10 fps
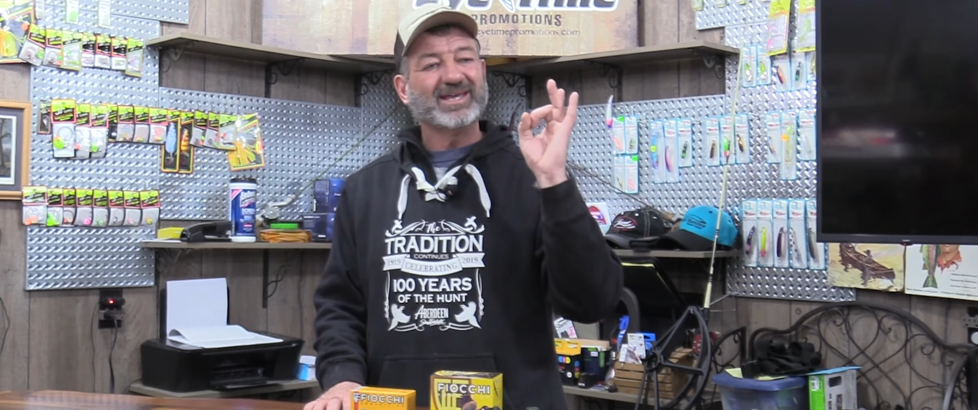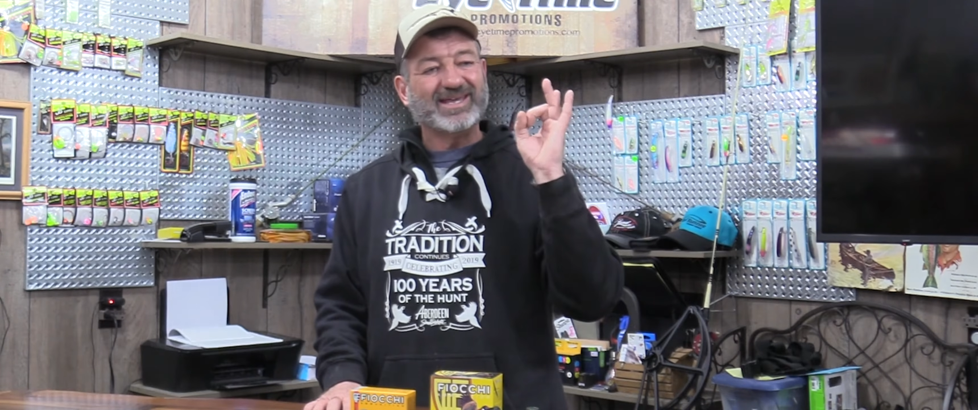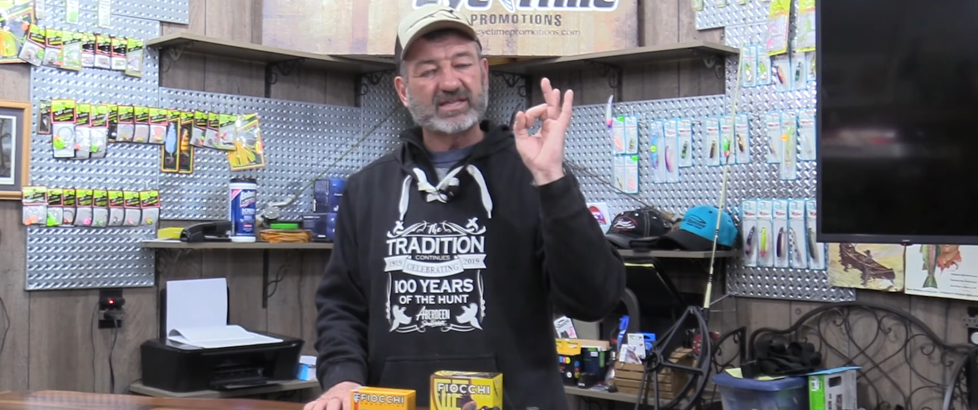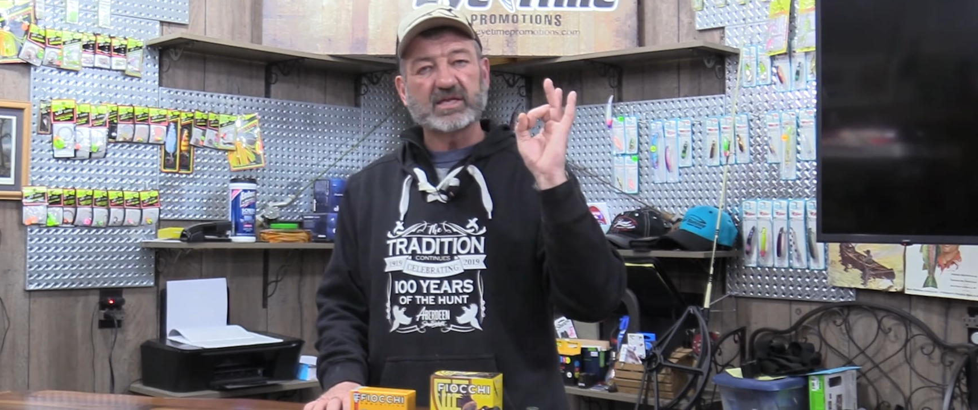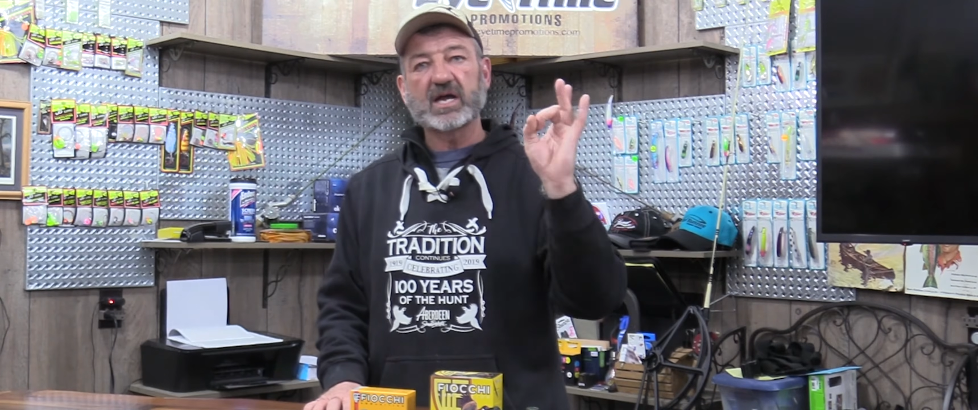
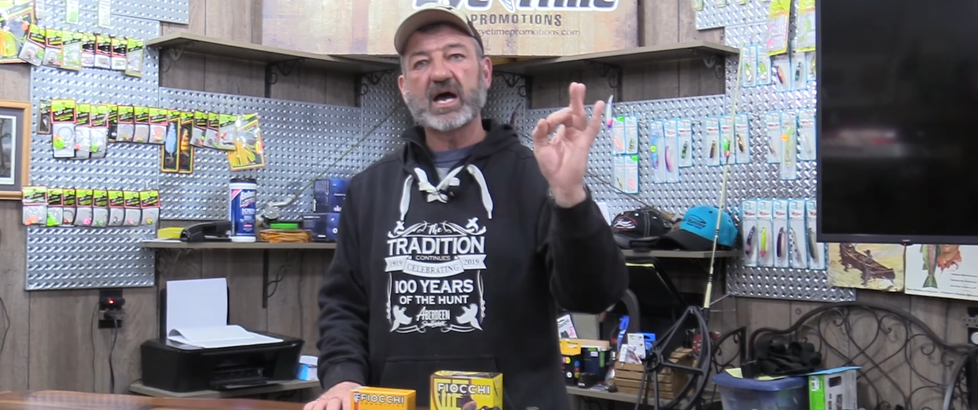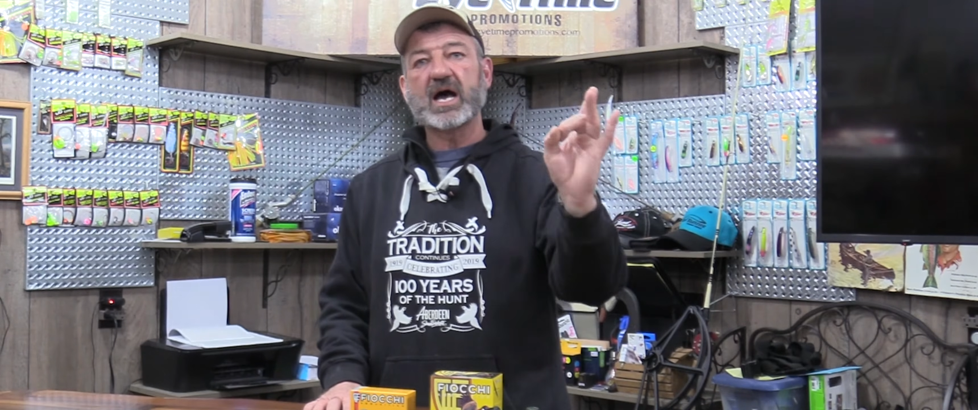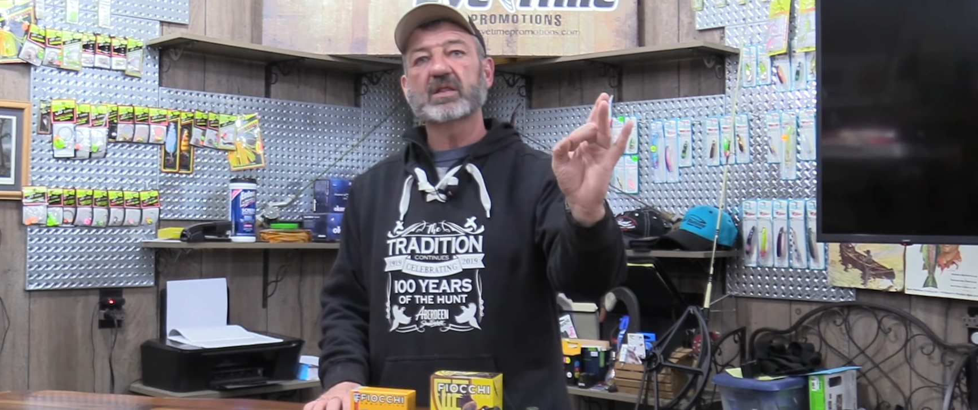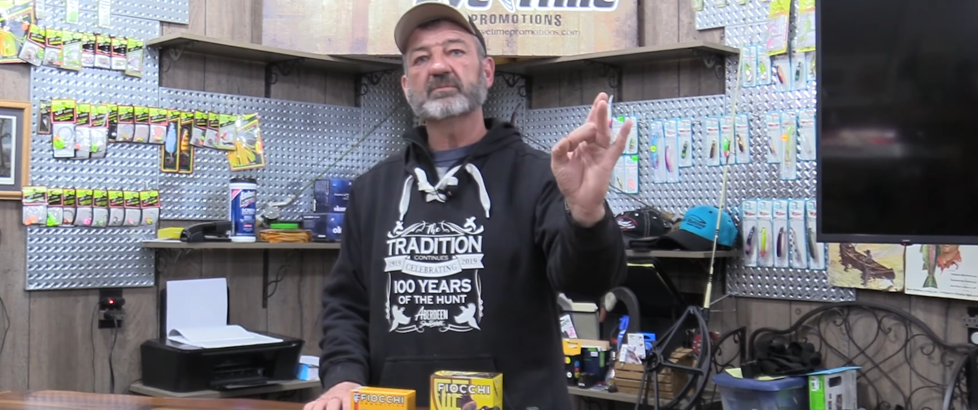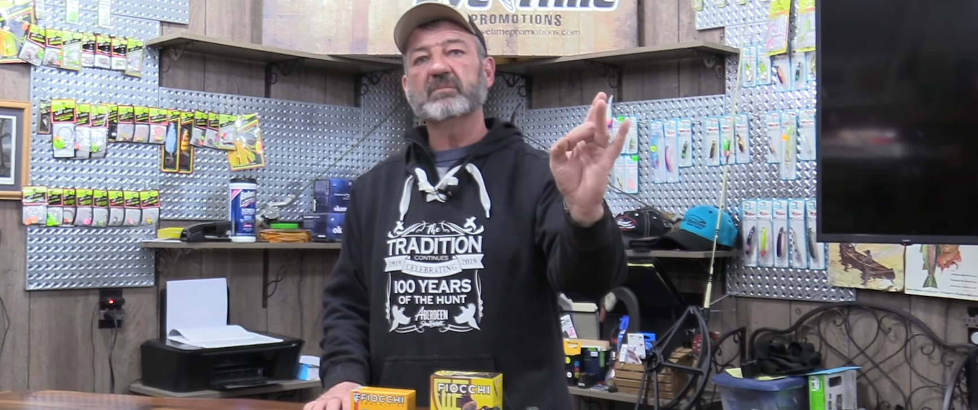in the
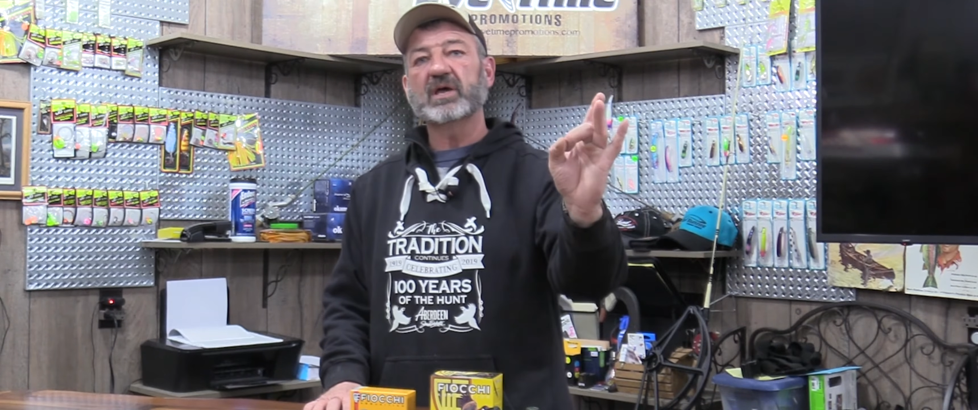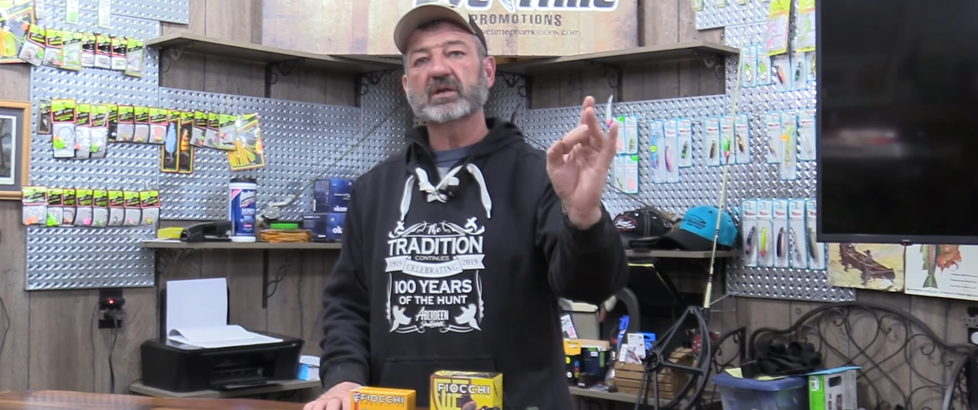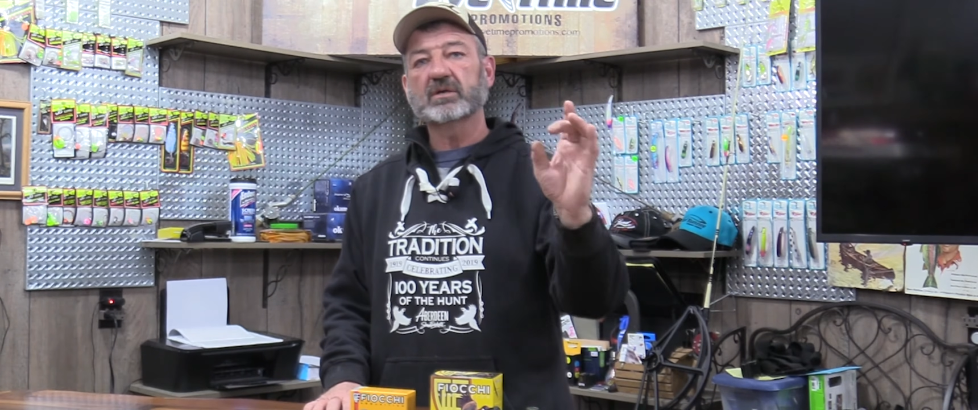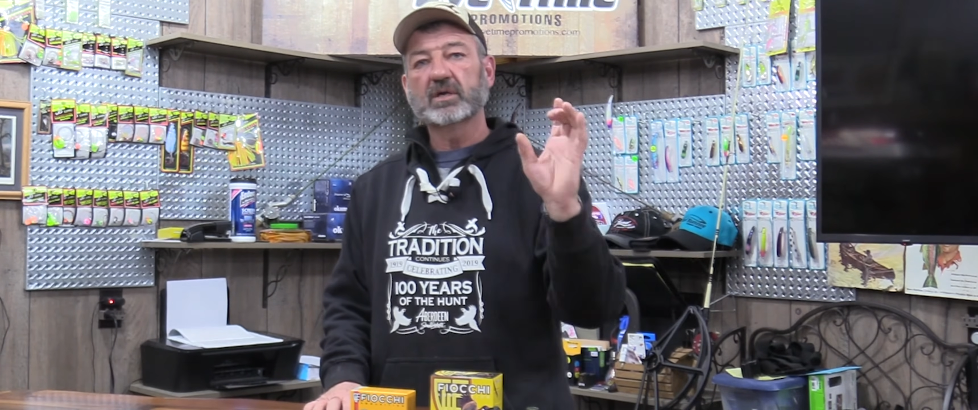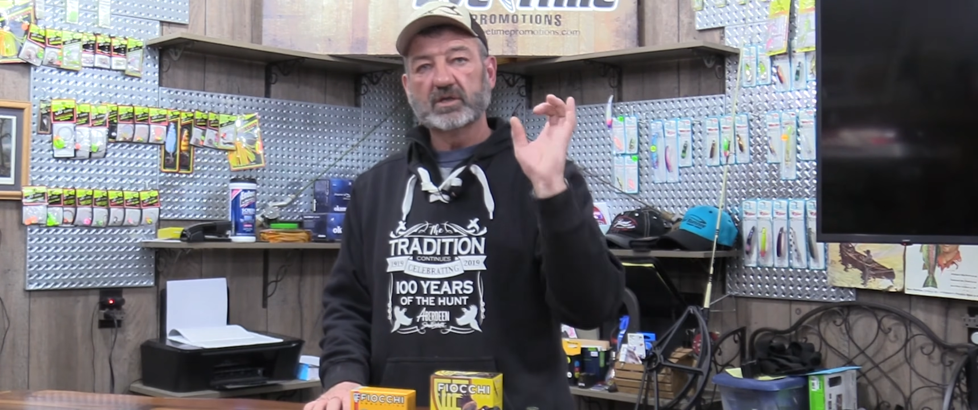column
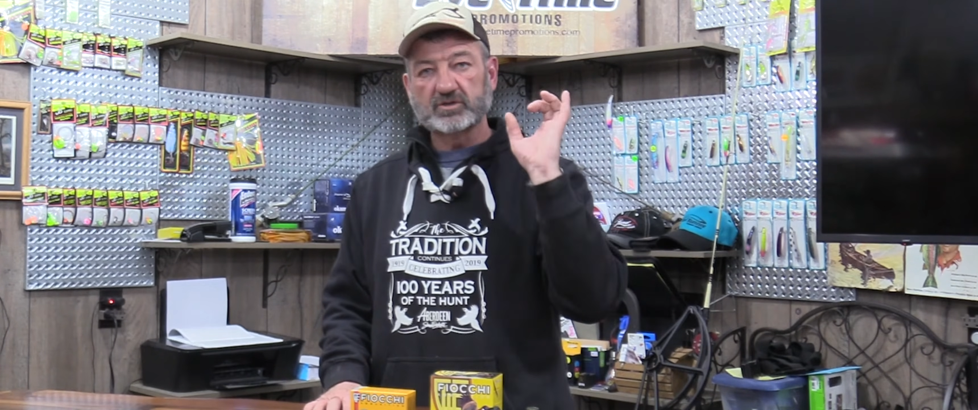better,